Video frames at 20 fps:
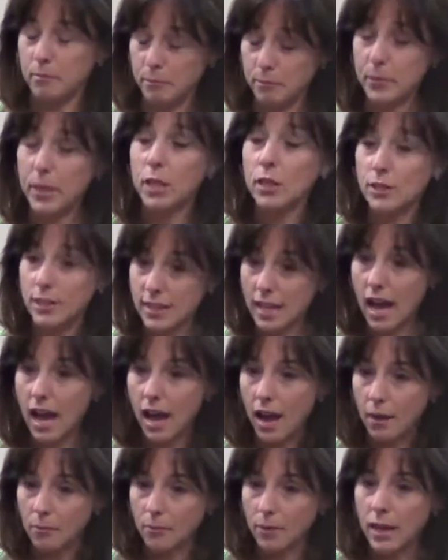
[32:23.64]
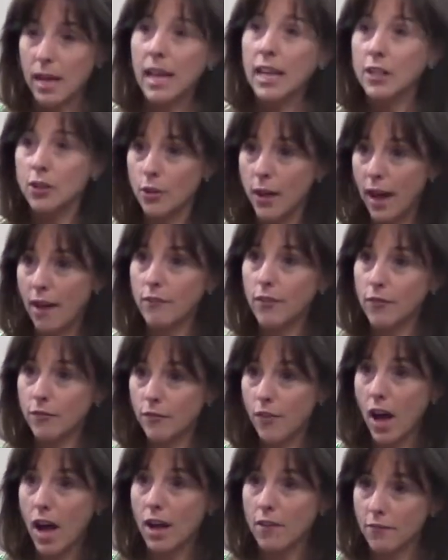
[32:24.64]
builds up. You have a
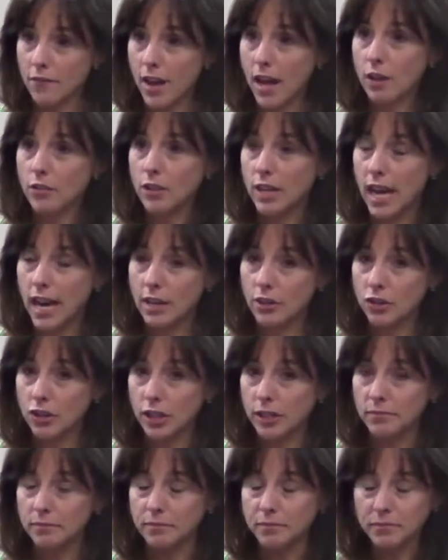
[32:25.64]
foundation.